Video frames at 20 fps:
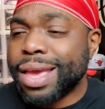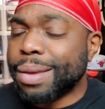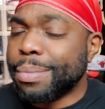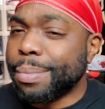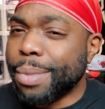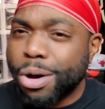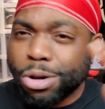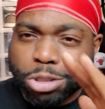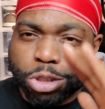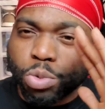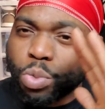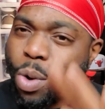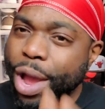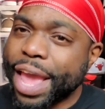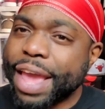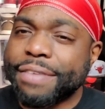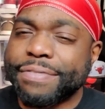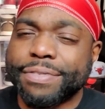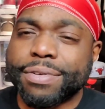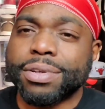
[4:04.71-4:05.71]
Most
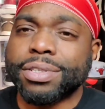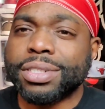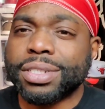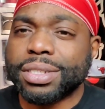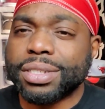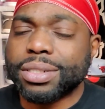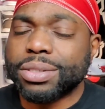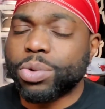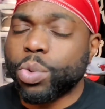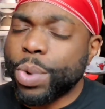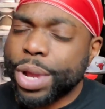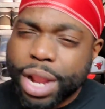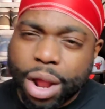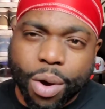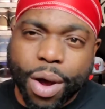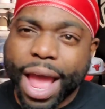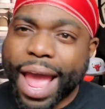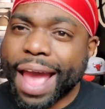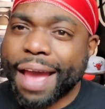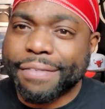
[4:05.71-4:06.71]
wavers, we
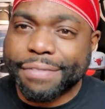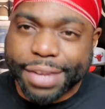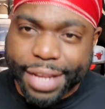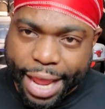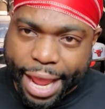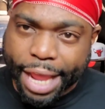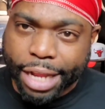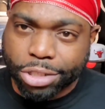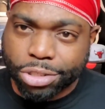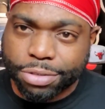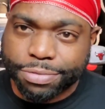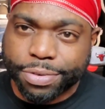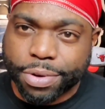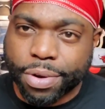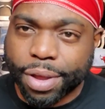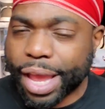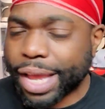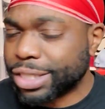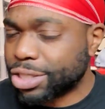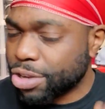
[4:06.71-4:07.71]
don't have dandruff,
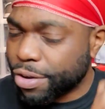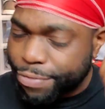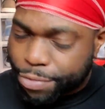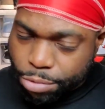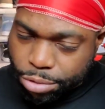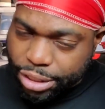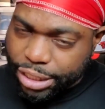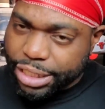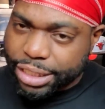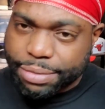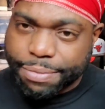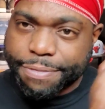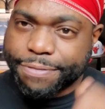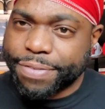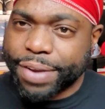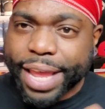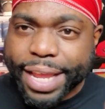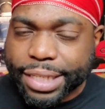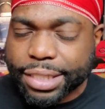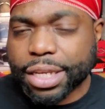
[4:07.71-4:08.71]
okay? So if you see some
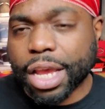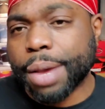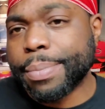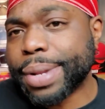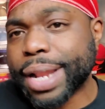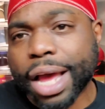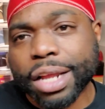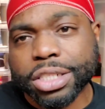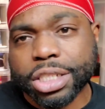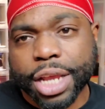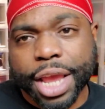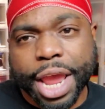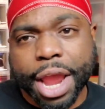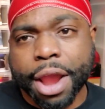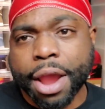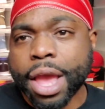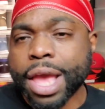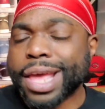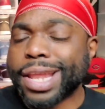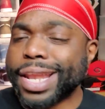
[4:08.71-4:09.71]
flakes coming out your hair,
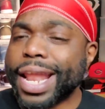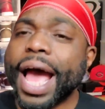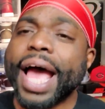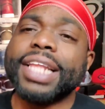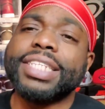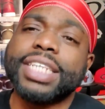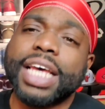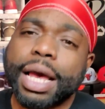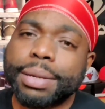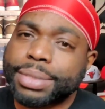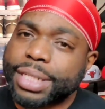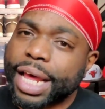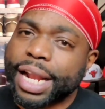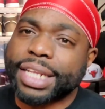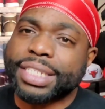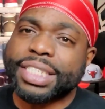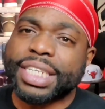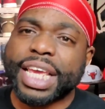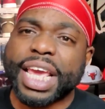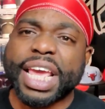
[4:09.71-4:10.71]
9 times out
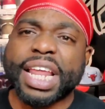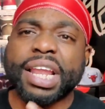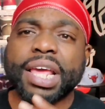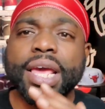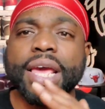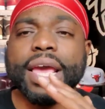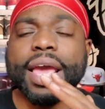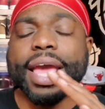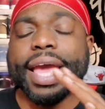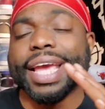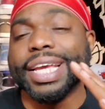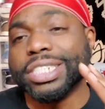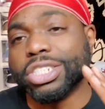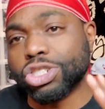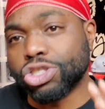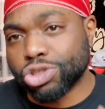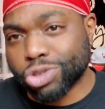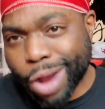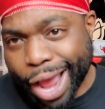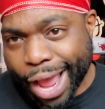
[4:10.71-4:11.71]
of 10, it's
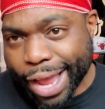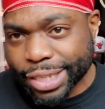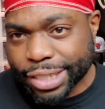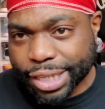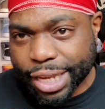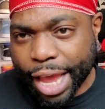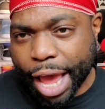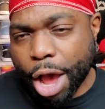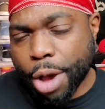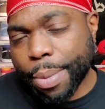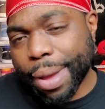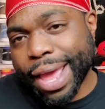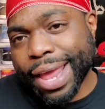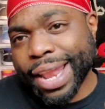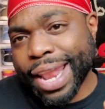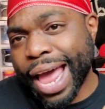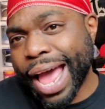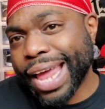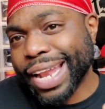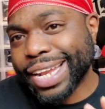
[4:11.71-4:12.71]
dry scalp and
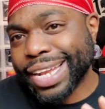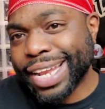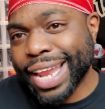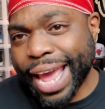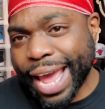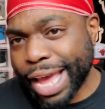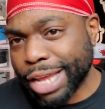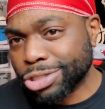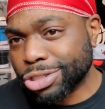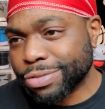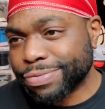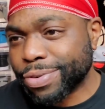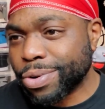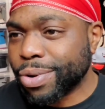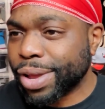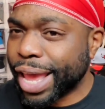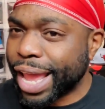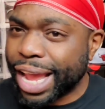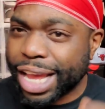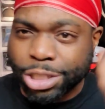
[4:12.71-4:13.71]
not dandruff,
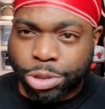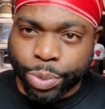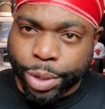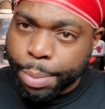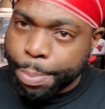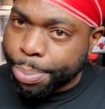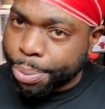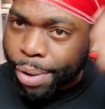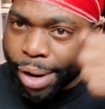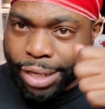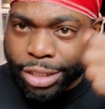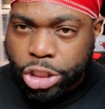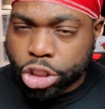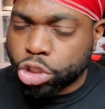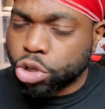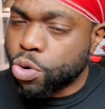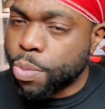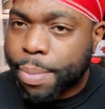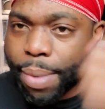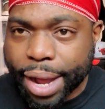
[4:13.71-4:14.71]
okay? Because we brush
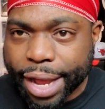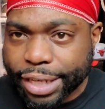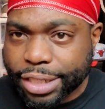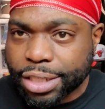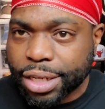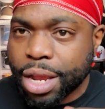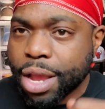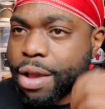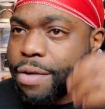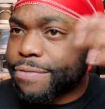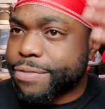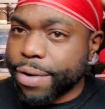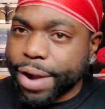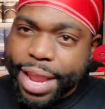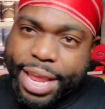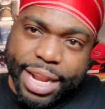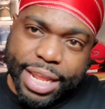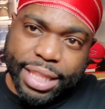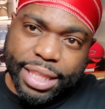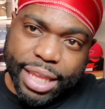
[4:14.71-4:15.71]
too much for
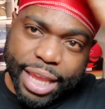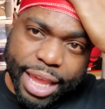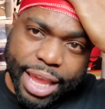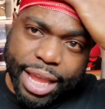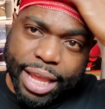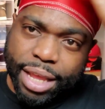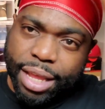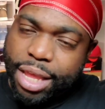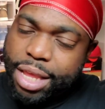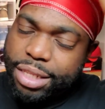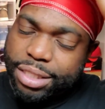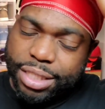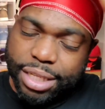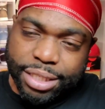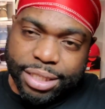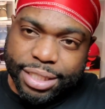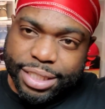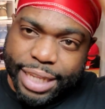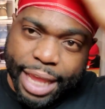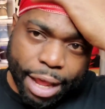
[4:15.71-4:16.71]
anything to
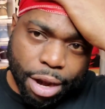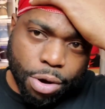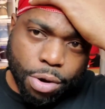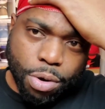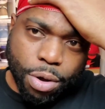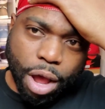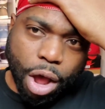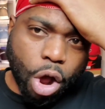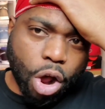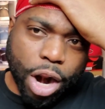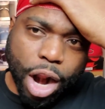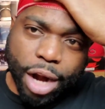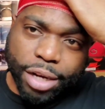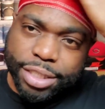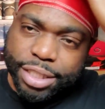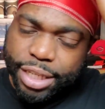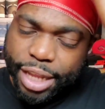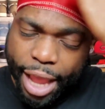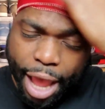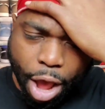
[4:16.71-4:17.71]
settle on our
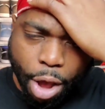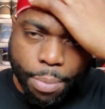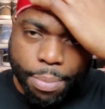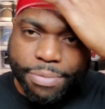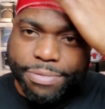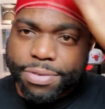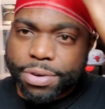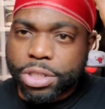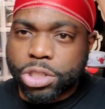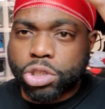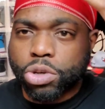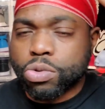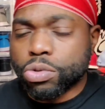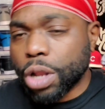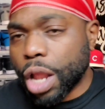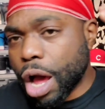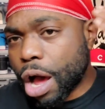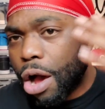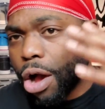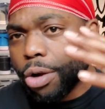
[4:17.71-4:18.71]
scalp for too
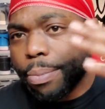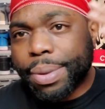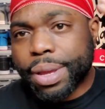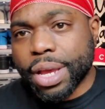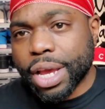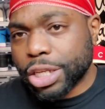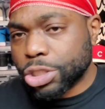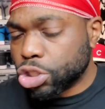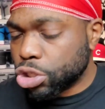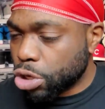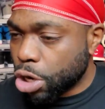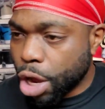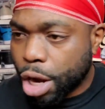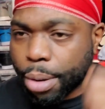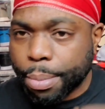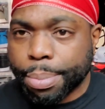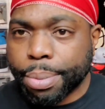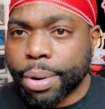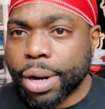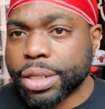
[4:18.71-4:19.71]
long, because you're gonna
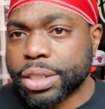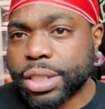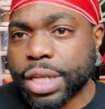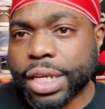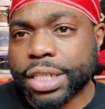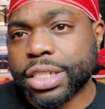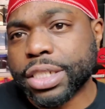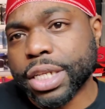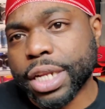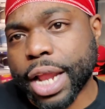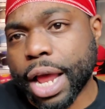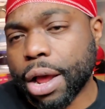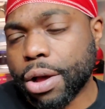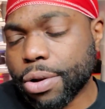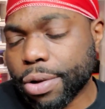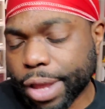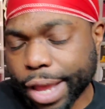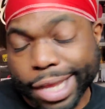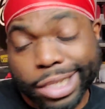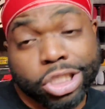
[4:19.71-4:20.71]
brush that shit out,
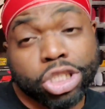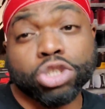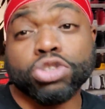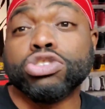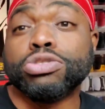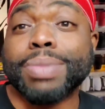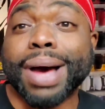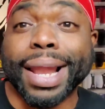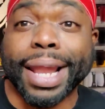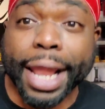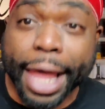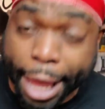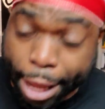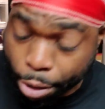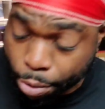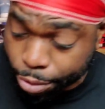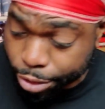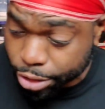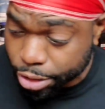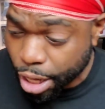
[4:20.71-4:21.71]
okay? Excuse my
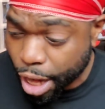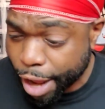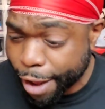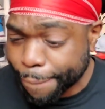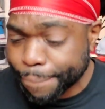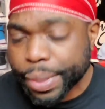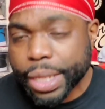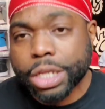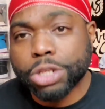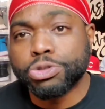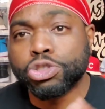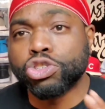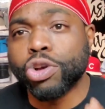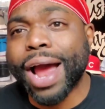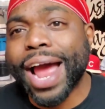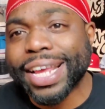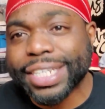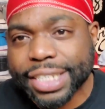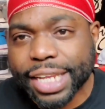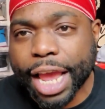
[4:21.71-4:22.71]
language, all right?
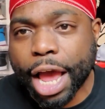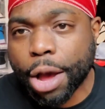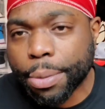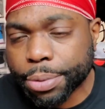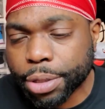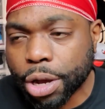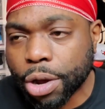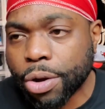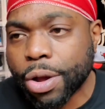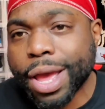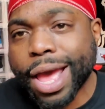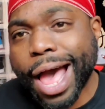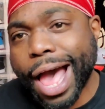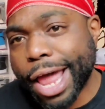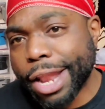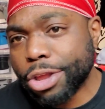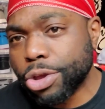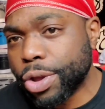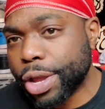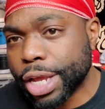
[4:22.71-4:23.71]
Dry scalp though. How
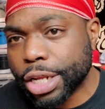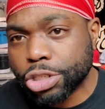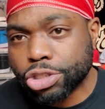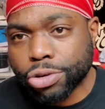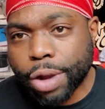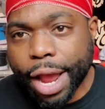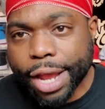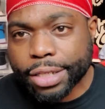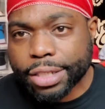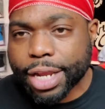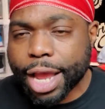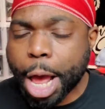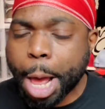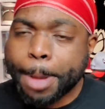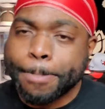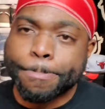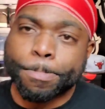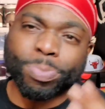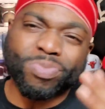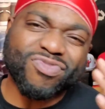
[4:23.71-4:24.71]
do you get dry scalp?
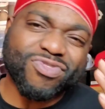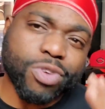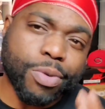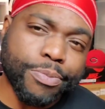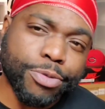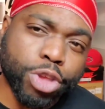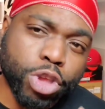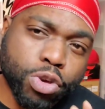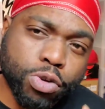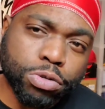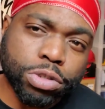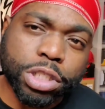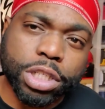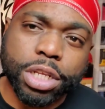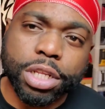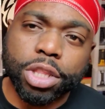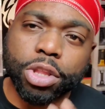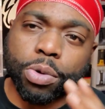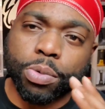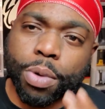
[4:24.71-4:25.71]
From
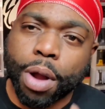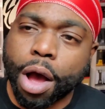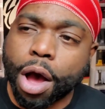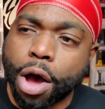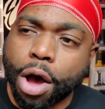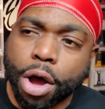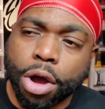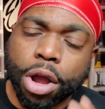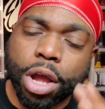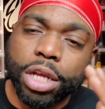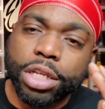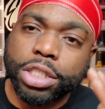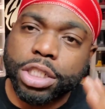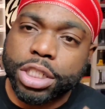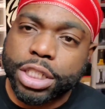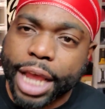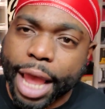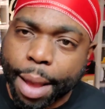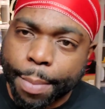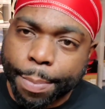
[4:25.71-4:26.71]
using the wrong
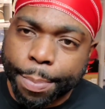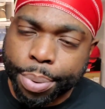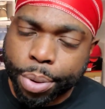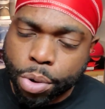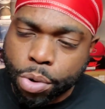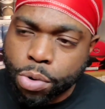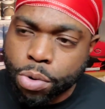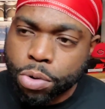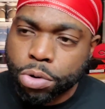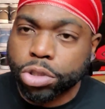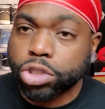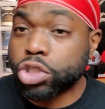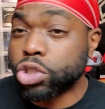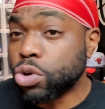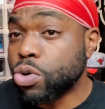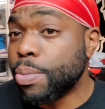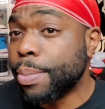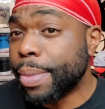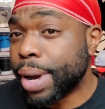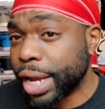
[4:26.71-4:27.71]
shampoo
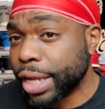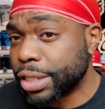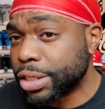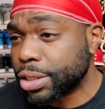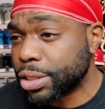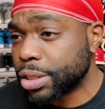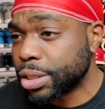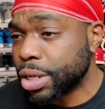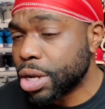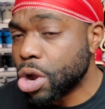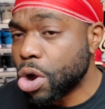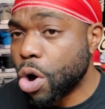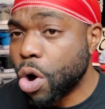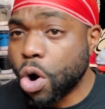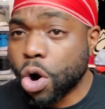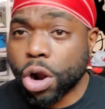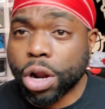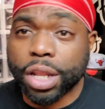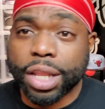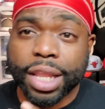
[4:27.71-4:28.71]
too much
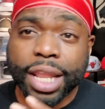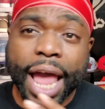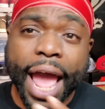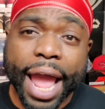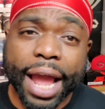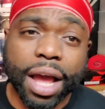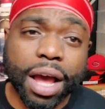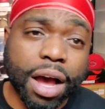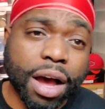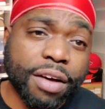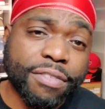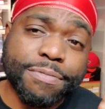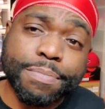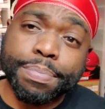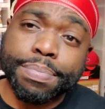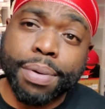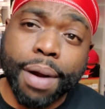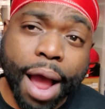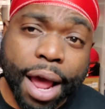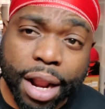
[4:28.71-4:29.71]
or lack of
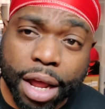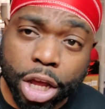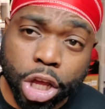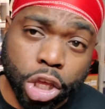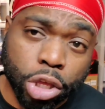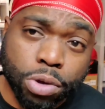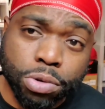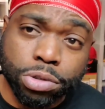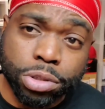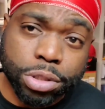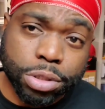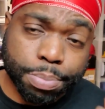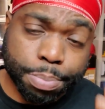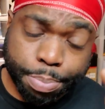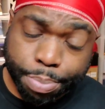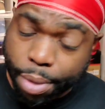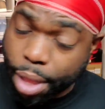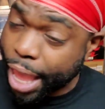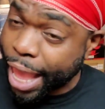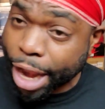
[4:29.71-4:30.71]
product use
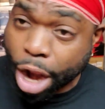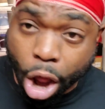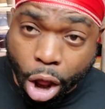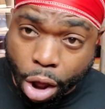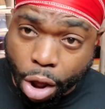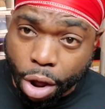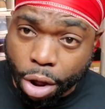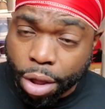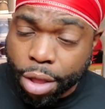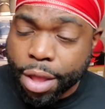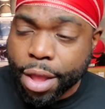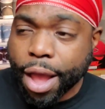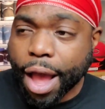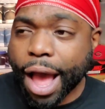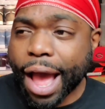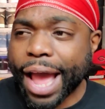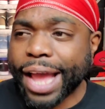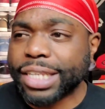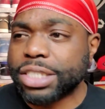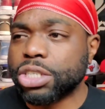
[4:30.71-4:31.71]
at all. All
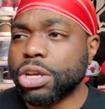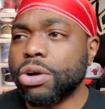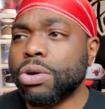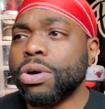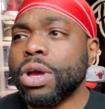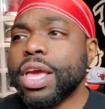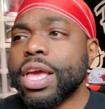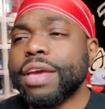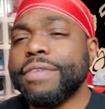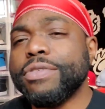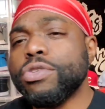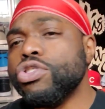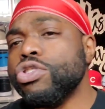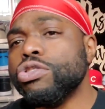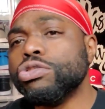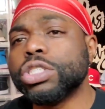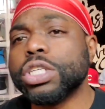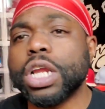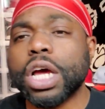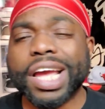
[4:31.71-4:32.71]
right, so if you're
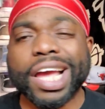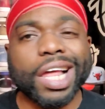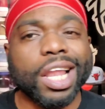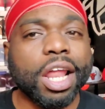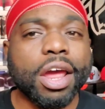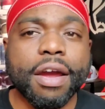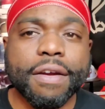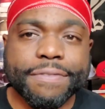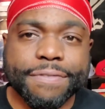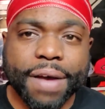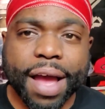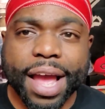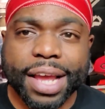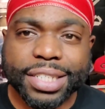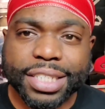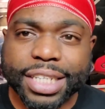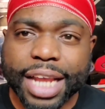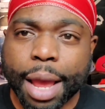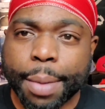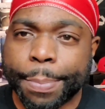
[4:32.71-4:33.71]
using a clarifying
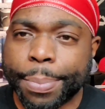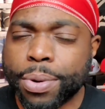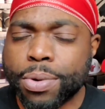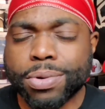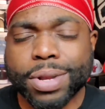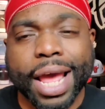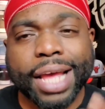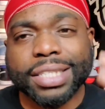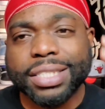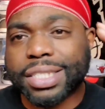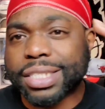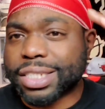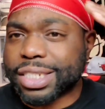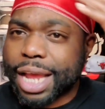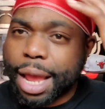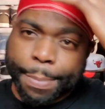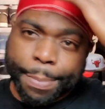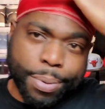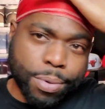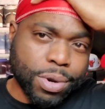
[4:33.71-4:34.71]
shampoo, that's the
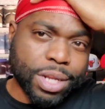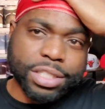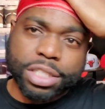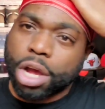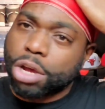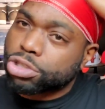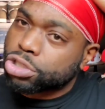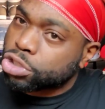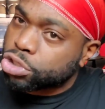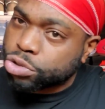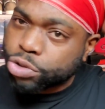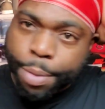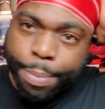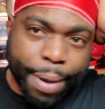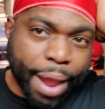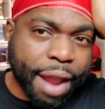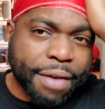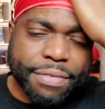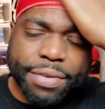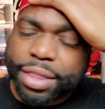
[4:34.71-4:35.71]
shampoo that's gonna strip
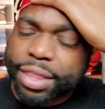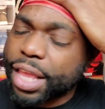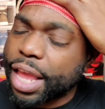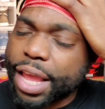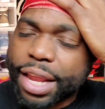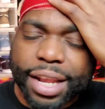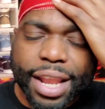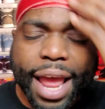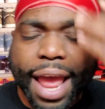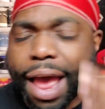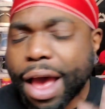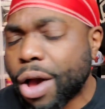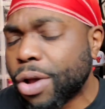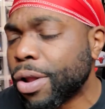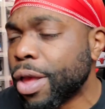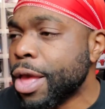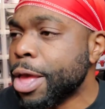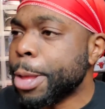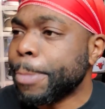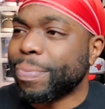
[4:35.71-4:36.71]
everything down.
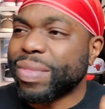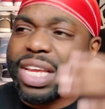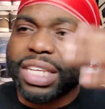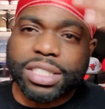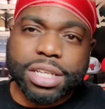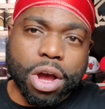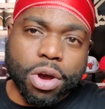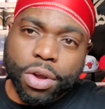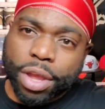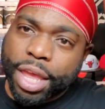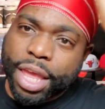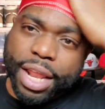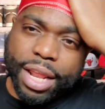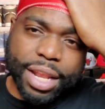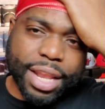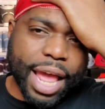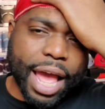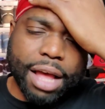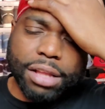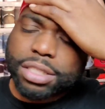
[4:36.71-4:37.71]
It's gonna get it
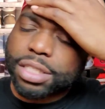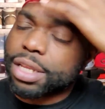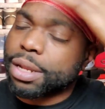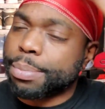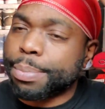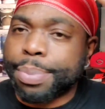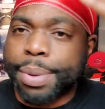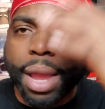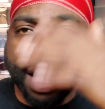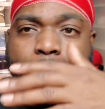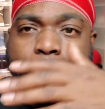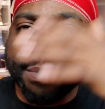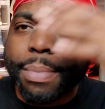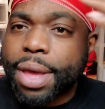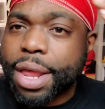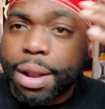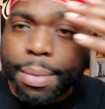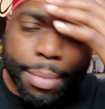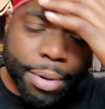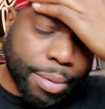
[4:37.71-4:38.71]
down to the bare
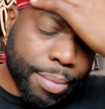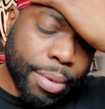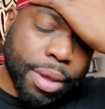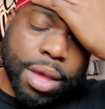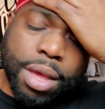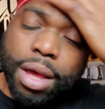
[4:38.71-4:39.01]
minimum.